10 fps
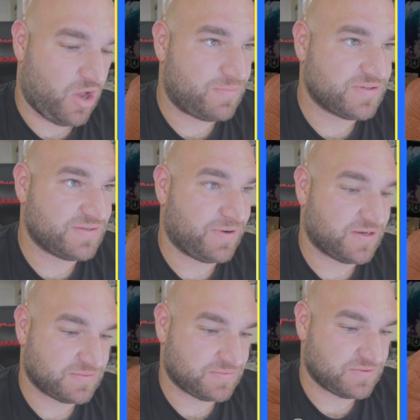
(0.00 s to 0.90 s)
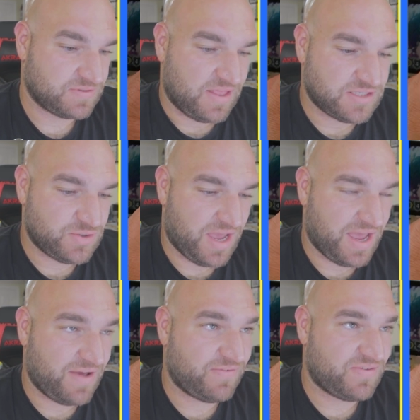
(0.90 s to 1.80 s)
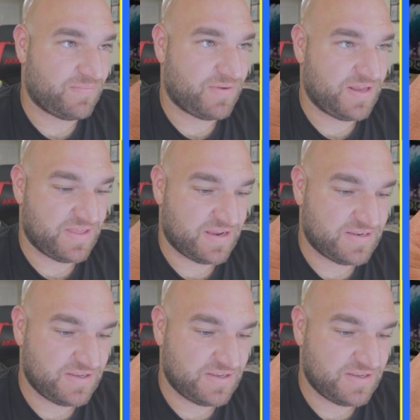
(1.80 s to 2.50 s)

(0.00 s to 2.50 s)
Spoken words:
almost impossible. Unless you have somebody that